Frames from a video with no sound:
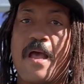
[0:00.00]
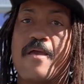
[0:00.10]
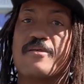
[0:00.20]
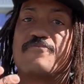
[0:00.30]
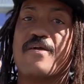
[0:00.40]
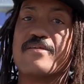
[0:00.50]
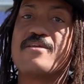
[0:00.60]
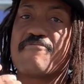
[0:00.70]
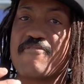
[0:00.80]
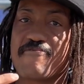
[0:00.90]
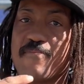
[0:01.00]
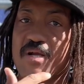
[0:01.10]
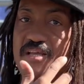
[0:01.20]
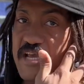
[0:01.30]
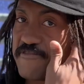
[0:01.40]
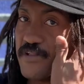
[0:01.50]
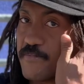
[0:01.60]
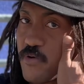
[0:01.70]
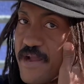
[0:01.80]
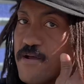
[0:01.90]
it's very different from a
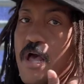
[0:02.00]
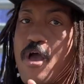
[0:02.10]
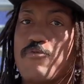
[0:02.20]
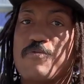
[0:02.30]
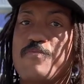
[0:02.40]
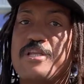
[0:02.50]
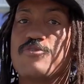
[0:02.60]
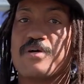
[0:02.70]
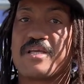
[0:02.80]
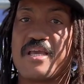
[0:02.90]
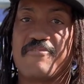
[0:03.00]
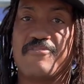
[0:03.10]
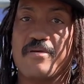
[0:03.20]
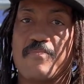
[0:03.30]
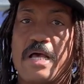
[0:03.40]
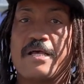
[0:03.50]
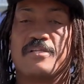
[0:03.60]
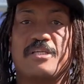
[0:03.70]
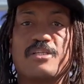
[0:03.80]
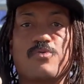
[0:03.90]
kickflip, right? When we do a kickflip,
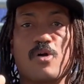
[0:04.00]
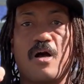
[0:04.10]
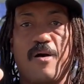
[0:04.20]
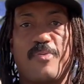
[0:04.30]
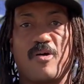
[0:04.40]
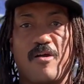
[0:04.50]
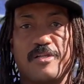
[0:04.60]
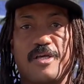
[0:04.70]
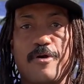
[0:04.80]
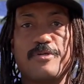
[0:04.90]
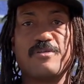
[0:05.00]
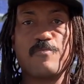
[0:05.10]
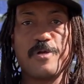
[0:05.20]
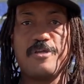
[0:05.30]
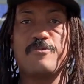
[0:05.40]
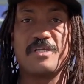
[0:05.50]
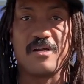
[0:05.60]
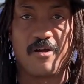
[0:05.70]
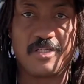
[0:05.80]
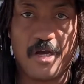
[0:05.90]
since we're up on our toes and we're
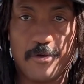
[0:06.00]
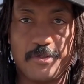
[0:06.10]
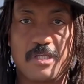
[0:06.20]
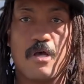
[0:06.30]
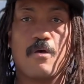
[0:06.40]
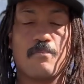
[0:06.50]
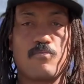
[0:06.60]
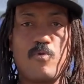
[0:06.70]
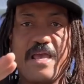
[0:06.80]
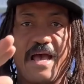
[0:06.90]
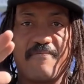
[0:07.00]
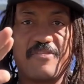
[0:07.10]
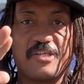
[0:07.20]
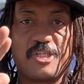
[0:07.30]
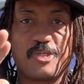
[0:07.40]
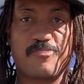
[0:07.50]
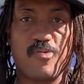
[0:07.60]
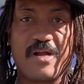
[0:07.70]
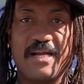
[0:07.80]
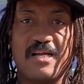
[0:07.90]
using our toes, we have the
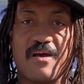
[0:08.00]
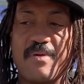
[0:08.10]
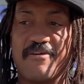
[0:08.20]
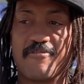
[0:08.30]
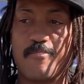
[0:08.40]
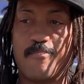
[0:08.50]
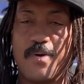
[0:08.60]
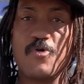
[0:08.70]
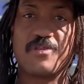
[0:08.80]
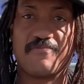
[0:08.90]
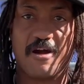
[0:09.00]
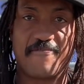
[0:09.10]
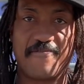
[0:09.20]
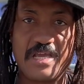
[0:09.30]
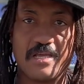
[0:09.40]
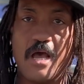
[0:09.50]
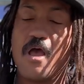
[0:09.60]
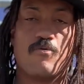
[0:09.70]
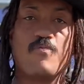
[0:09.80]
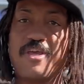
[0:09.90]
spring coming from both of our feet.
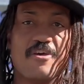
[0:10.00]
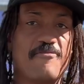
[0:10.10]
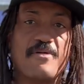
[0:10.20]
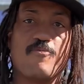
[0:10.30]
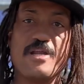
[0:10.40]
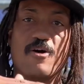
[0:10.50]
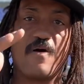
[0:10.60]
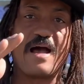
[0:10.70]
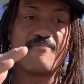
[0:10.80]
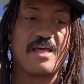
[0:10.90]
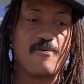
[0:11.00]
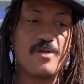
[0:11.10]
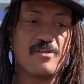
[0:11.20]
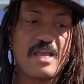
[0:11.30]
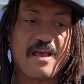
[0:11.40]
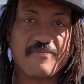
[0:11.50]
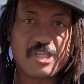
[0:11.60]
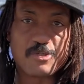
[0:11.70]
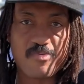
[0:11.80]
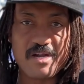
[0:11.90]
When we heel flip, we don't have that. We only have the
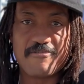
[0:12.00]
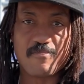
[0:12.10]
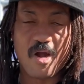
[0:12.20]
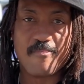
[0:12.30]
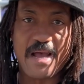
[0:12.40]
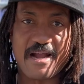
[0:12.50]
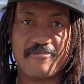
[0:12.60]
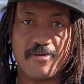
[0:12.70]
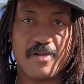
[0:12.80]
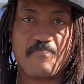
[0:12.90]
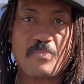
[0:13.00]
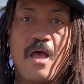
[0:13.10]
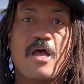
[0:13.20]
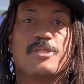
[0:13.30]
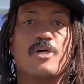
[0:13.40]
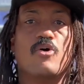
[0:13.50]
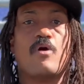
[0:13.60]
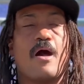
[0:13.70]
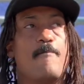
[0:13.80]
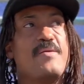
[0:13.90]
spring from our back foot.
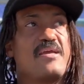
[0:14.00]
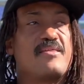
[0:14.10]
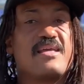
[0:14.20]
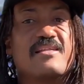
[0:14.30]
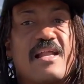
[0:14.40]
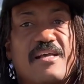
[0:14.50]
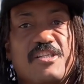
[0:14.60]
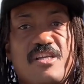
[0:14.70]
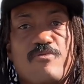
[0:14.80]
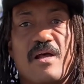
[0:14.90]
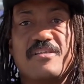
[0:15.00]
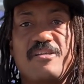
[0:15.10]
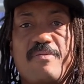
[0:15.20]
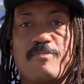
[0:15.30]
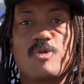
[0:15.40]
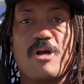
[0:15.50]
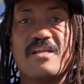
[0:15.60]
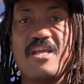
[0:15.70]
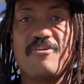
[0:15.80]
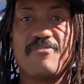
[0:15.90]
So a big thing that I see when I see people trying
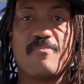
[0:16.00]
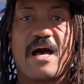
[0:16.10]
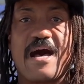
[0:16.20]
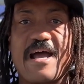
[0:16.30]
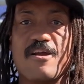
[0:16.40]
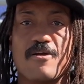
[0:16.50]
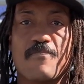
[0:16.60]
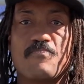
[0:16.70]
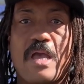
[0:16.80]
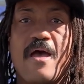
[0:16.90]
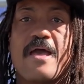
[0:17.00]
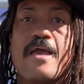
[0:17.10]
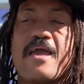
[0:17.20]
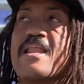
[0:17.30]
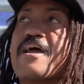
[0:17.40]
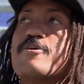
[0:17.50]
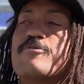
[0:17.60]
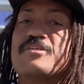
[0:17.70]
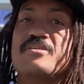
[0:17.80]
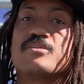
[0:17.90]
to heel flip higher, and I
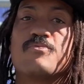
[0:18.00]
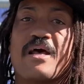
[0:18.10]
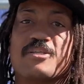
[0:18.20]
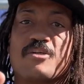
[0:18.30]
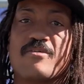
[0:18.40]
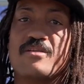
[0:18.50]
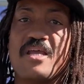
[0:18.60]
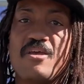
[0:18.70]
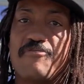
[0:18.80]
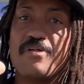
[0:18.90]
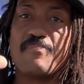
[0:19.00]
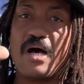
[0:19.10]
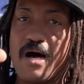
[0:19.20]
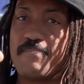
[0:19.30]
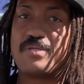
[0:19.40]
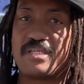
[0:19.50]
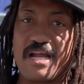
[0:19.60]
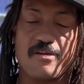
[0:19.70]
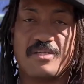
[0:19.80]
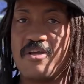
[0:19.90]
noticed this when I started to heel flip
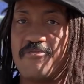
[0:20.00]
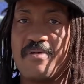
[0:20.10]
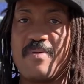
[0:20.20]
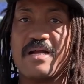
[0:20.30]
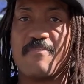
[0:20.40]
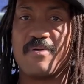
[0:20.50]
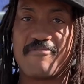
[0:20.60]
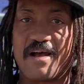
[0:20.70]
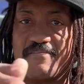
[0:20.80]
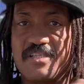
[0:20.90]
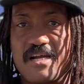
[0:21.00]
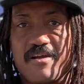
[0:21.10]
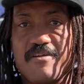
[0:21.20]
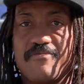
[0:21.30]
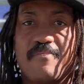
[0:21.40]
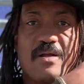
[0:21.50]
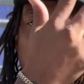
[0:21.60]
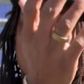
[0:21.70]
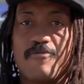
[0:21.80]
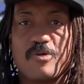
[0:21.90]
upstairs, heel flipping up a 5 stair, heel flipping
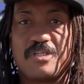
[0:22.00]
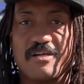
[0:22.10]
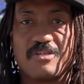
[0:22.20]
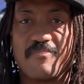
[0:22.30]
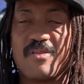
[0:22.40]
up a 4 stair, something